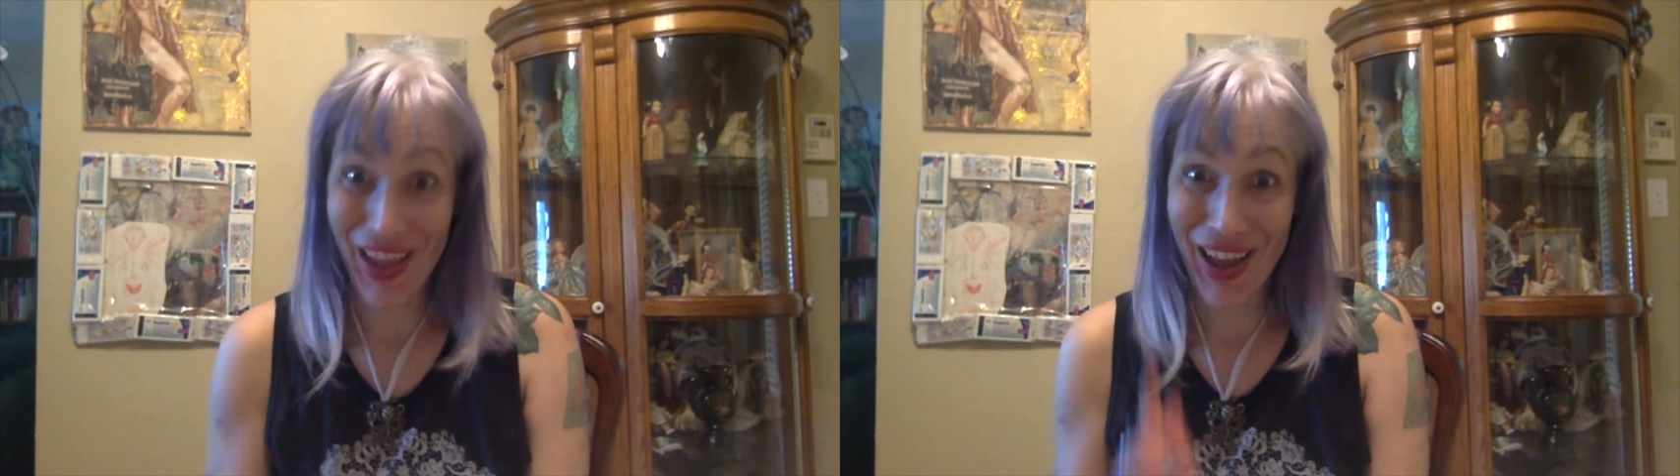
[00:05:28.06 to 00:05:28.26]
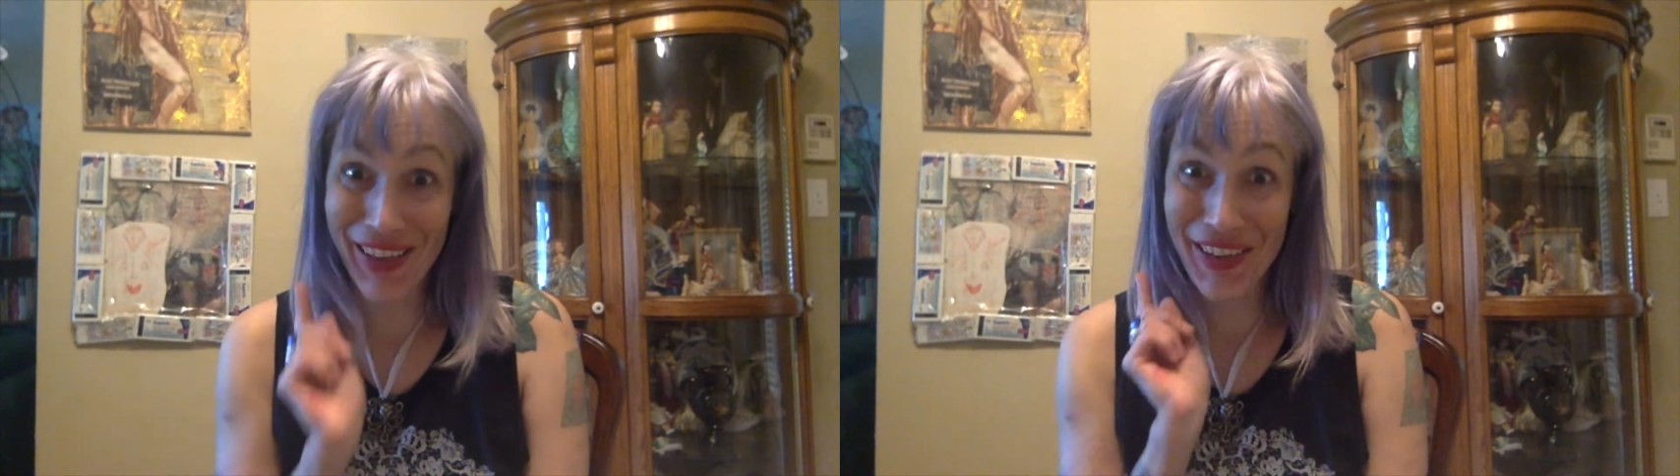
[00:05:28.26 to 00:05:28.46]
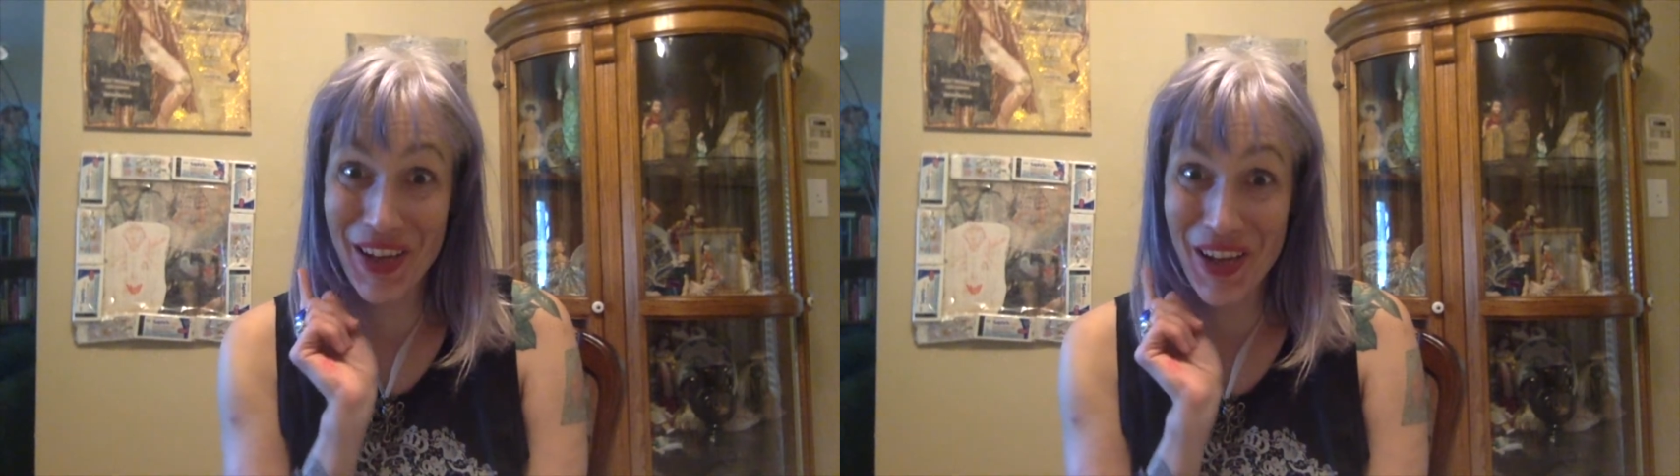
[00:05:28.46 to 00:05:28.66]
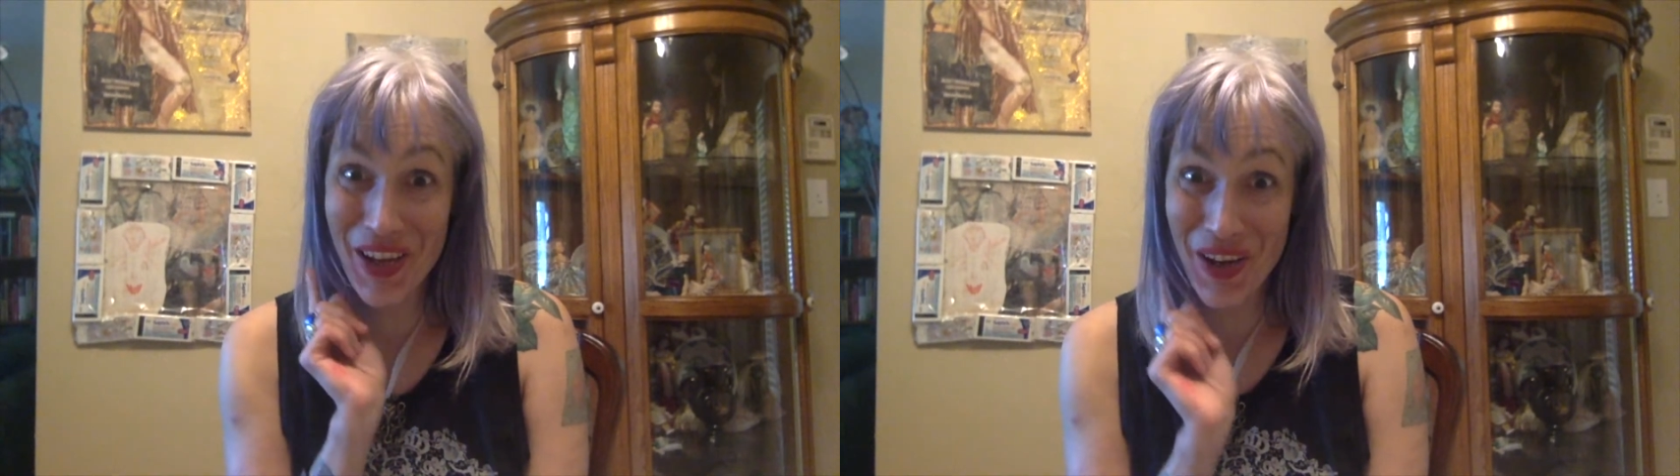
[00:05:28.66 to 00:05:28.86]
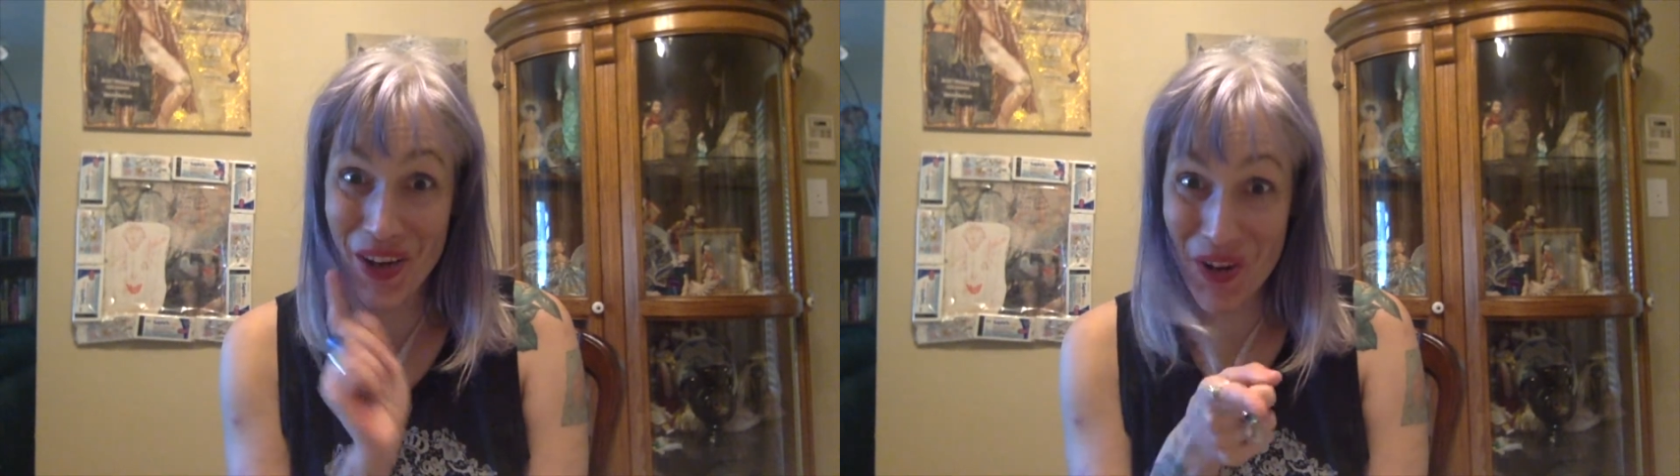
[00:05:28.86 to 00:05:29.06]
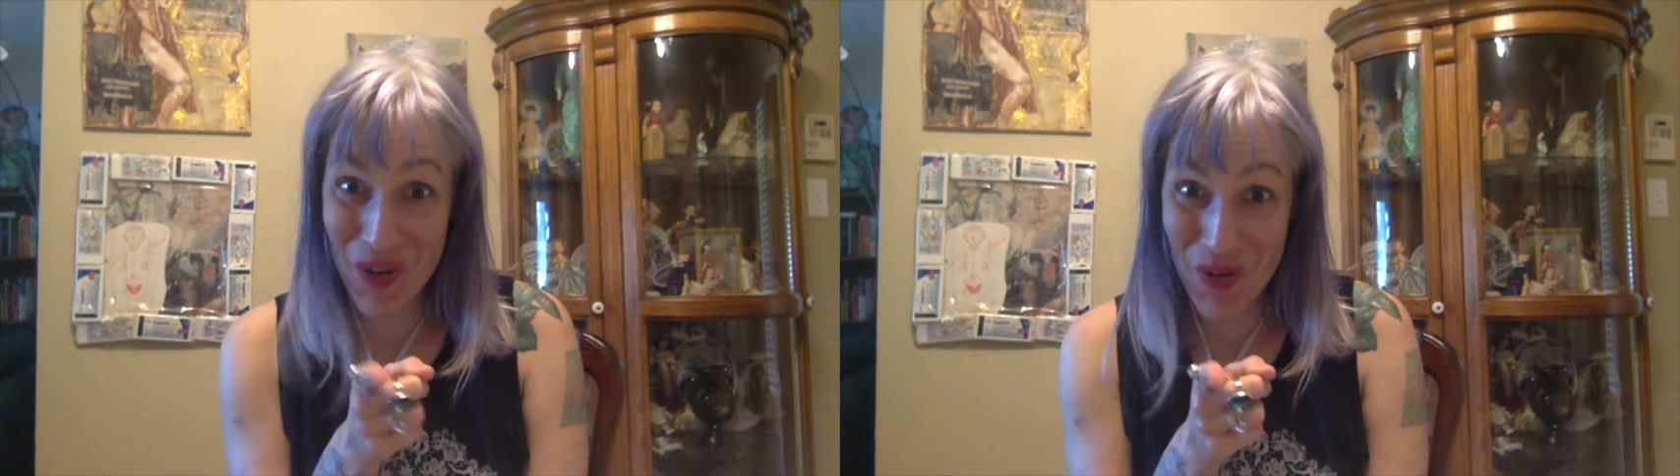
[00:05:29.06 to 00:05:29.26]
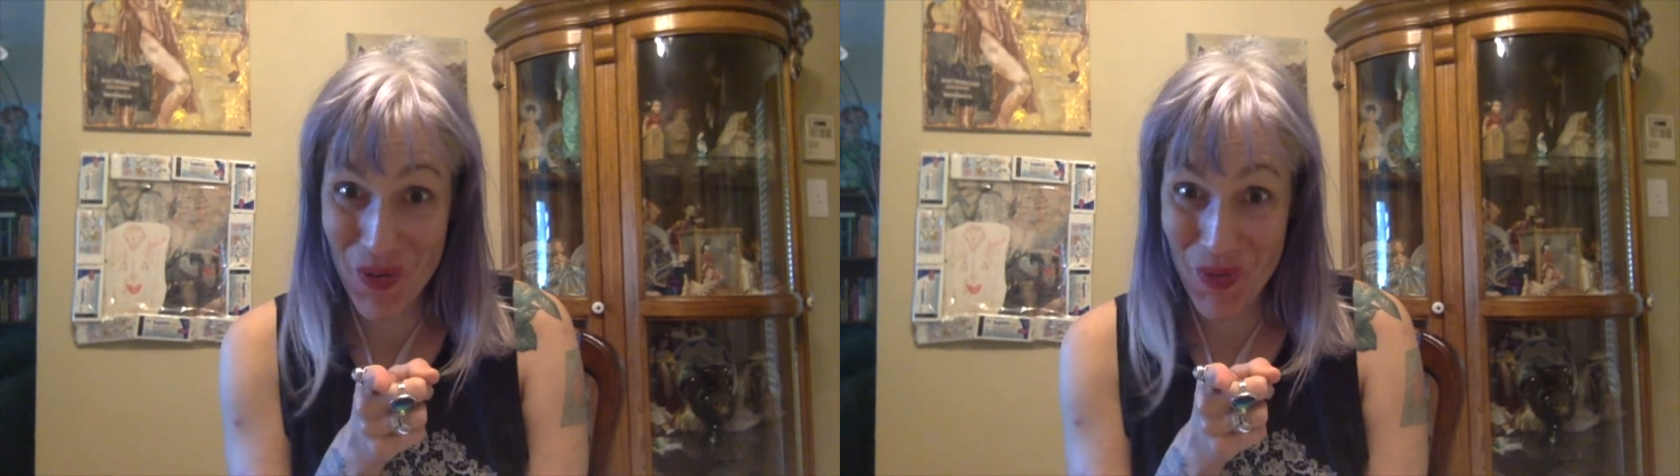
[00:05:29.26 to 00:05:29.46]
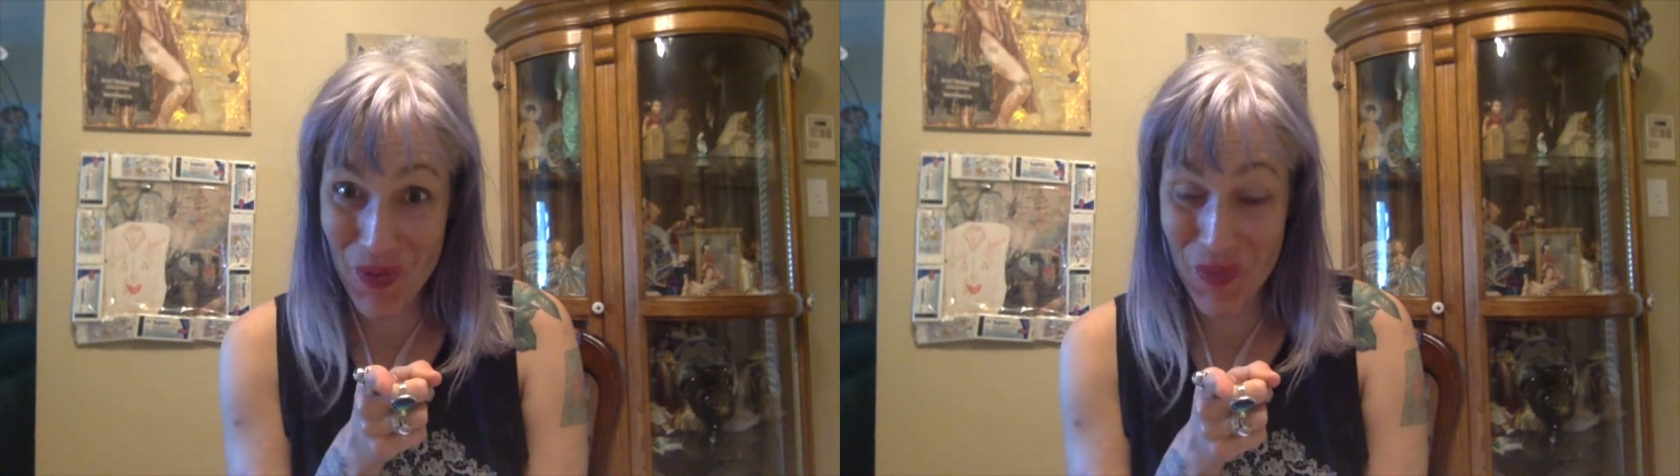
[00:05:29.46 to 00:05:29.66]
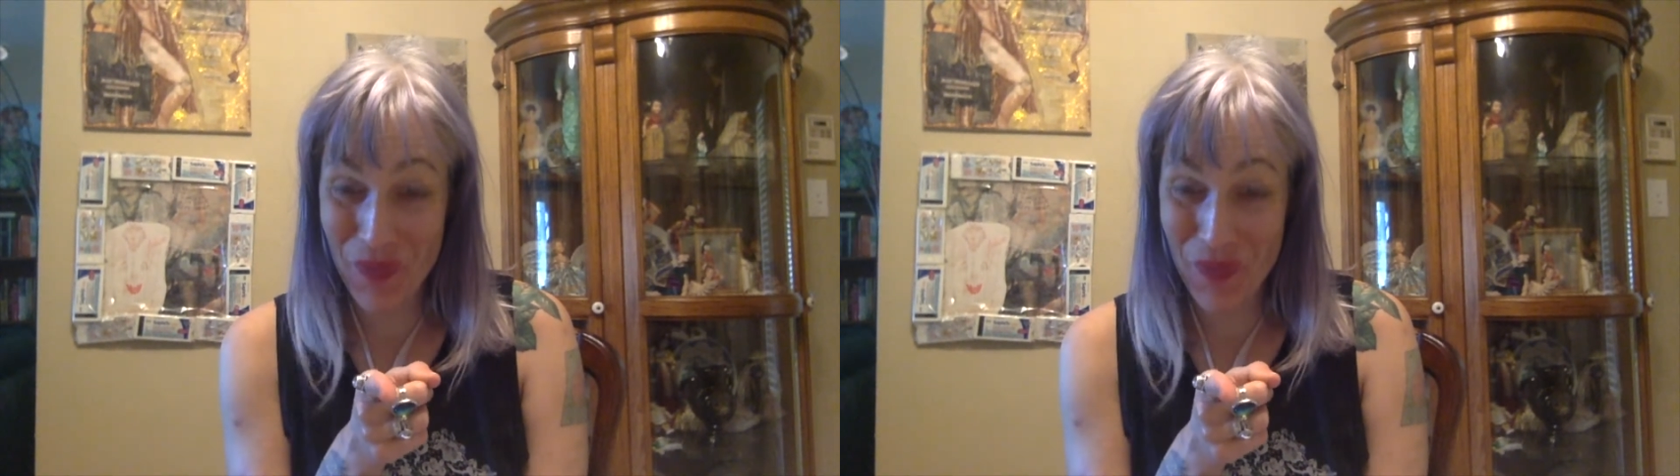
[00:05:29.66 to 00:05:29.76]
on you!